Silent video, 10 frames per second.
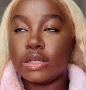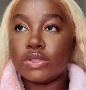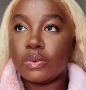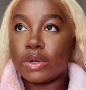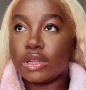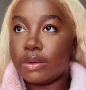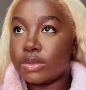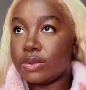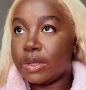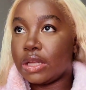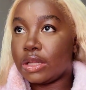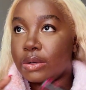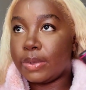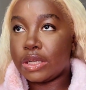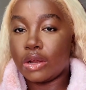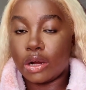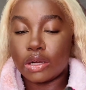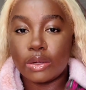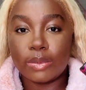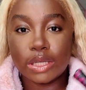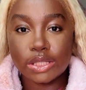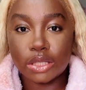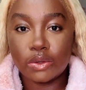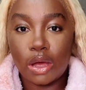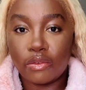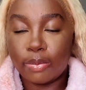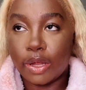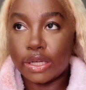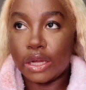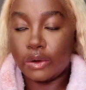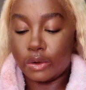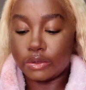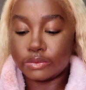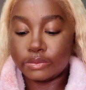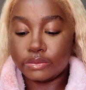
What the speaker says: do want them to be a little bit darker because I do have blonde hair on.